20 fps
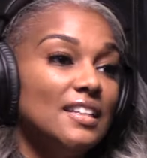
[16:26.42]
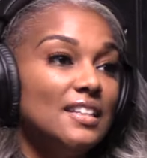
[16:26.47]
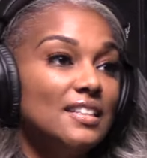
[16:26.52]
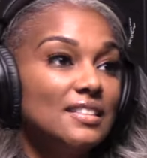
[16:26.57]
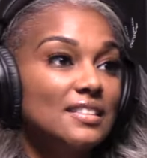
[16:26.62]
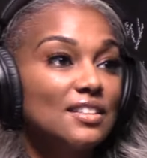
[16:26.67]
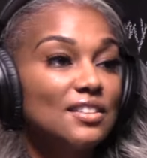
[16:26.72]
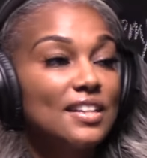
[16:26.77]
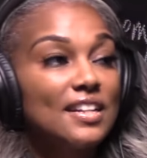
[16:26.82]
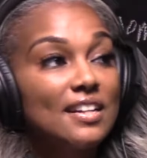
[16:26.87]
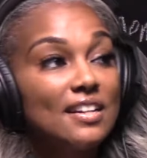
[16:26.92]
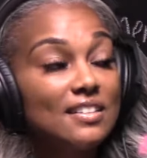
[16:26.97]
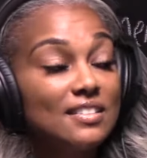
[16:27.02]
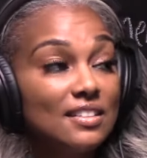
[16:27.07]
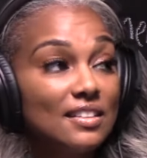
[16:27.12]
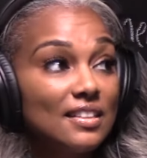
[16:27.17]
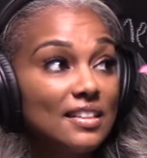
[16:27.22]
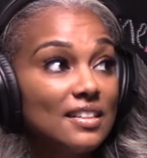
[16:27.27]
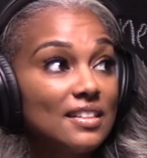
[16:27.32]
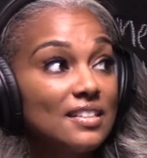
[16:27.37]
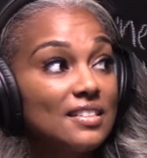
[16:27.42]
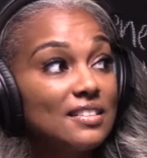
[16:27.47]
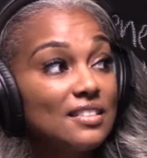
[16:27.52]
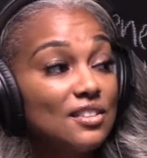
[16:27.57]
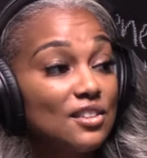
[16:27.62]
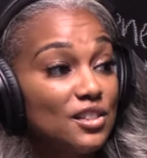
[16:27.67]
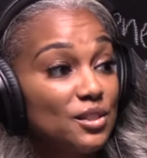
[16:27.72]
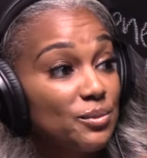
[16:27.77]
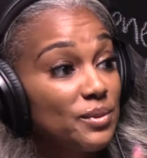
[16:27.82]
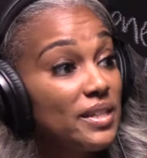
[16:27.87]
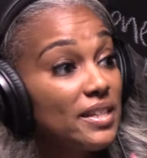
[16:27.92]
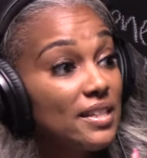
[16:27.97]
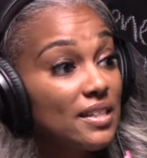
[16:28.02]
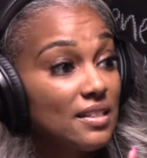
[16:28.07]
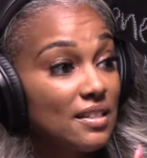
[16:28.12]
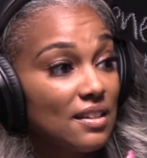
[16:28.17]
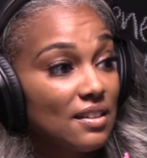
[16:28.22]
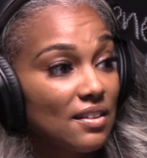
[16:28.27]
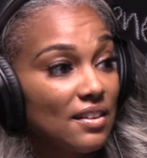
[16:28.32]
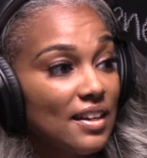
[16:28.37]
So that also let us know because we get to
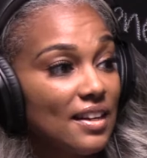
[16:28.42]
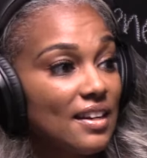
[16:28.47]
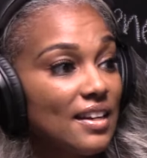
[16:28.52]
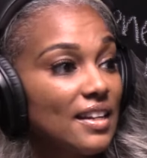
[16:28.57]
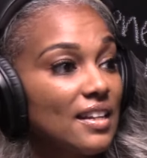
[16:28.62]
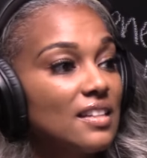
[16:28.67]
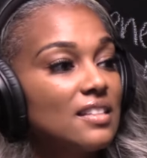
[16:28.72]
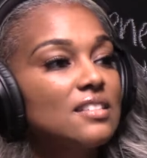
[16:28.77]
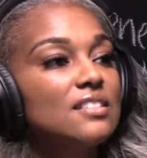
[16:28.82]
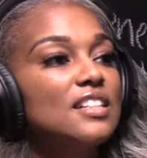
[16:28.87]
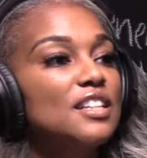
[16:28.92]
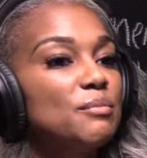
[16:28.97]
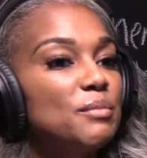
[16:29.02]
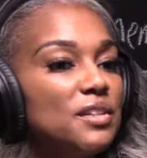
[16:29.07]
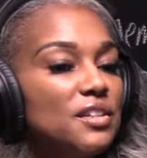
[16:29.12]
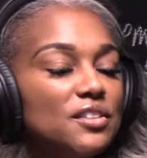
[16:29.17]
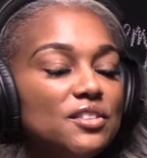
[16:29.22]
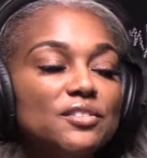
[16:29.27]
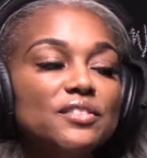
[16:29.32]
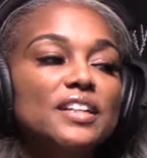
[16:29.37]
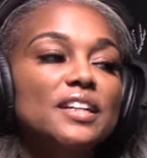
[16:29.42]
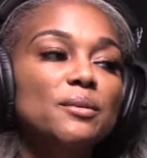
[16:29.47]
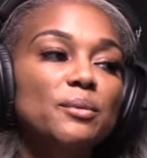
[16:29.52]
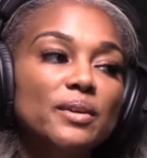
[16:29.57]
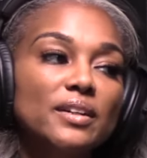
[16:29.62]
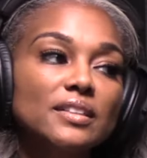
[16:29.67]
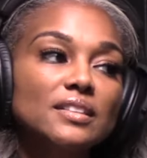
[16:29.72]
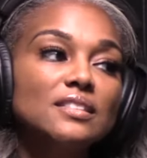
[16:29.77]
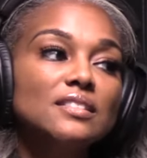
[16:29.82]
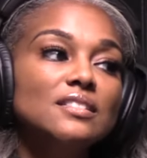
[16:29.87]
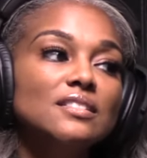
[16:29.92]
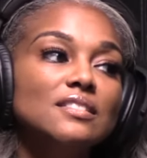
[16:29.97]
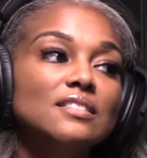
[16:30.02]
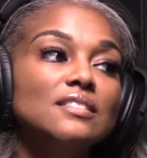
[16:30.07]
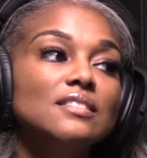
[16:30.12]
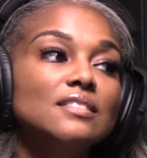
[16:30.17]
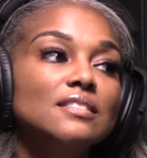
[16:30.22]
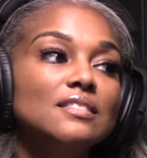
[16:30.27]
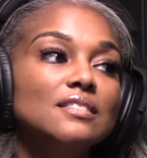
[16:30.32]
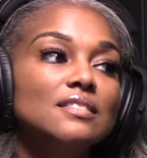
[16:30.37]
talk on our end too. That mean you're doing your work too.
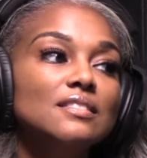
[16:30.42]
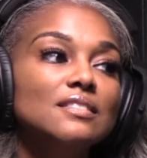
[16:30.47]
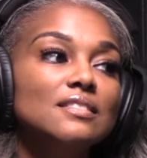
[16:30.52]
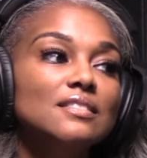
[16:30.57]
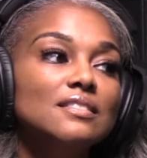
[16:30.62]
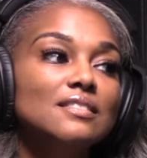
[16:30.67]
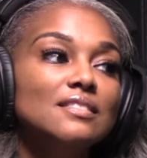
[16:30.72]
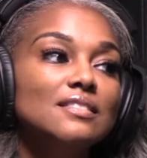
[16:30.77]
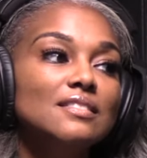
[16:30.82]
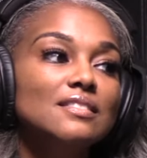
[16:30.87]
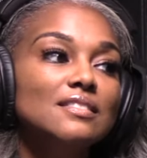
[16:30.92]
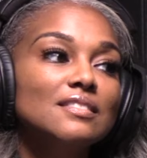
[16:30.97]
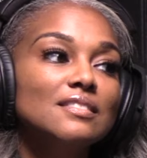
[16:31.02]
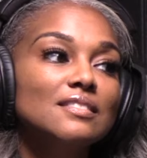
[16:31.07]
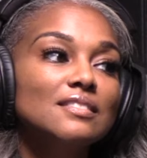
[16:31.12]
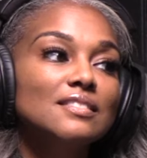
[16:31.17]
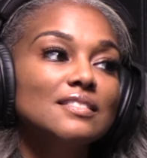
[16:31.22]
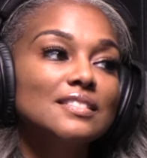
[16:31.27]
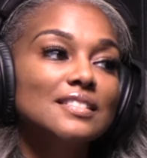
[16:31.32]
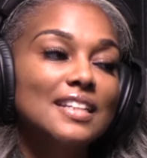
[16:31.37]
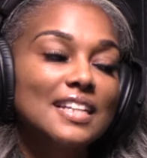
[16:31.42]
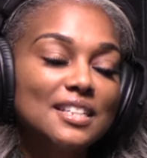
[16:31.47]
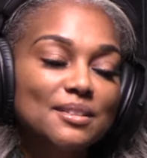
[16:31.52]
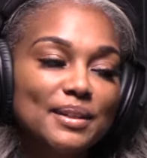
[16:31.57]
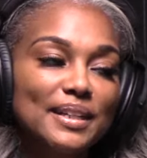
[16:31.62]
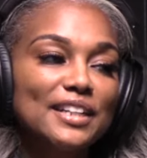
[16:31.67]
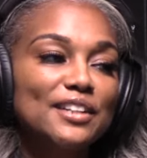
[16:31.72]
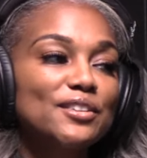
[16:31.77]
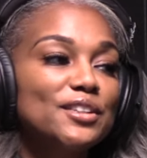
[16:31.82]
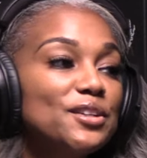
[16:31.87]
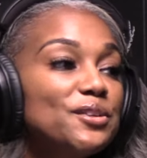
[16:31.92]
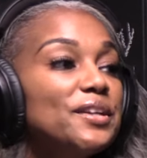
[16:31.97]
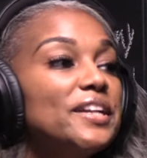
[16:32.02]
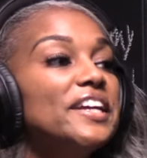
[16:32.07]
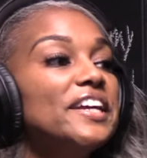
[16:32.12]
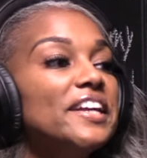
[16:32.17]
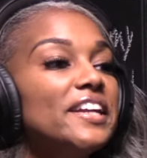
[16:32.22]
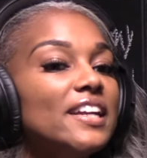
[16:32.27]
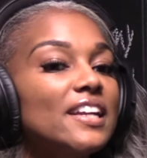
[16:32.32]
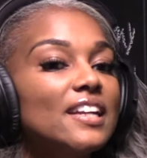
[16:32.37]
Mm-hmm. That's what they don't know. We
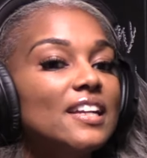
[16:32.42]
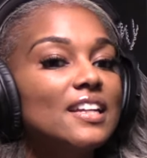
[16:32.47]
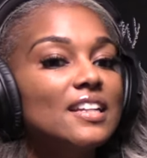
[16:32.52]
won't have to